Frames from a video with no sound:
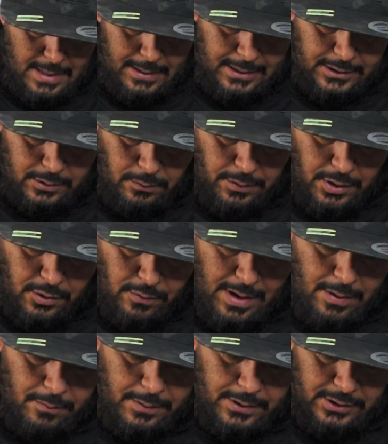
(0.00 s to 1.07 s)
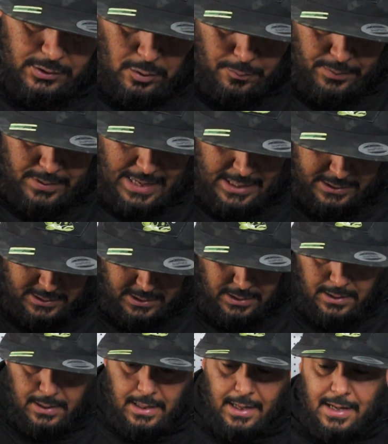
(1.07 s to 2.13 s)
Let's go ahead and crack one of these open. Actually,
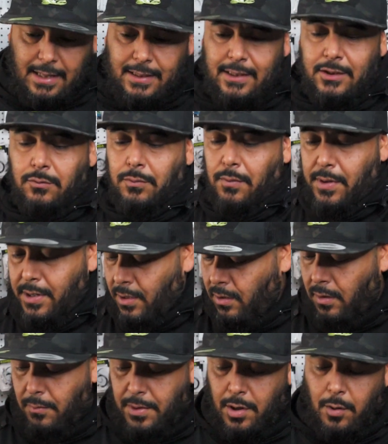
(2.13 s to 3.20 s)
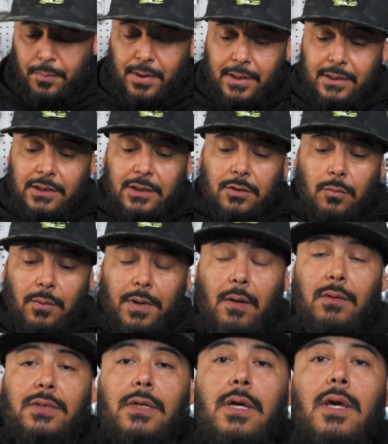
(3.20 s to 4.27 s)
I got this one right here already open because this is the one I
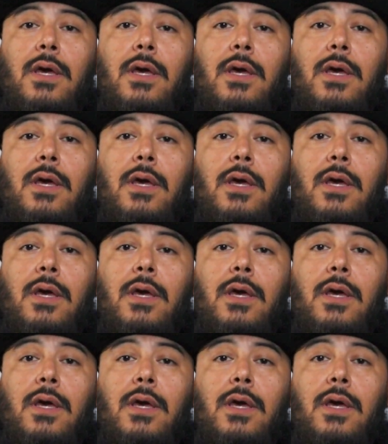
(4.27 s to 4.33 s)
was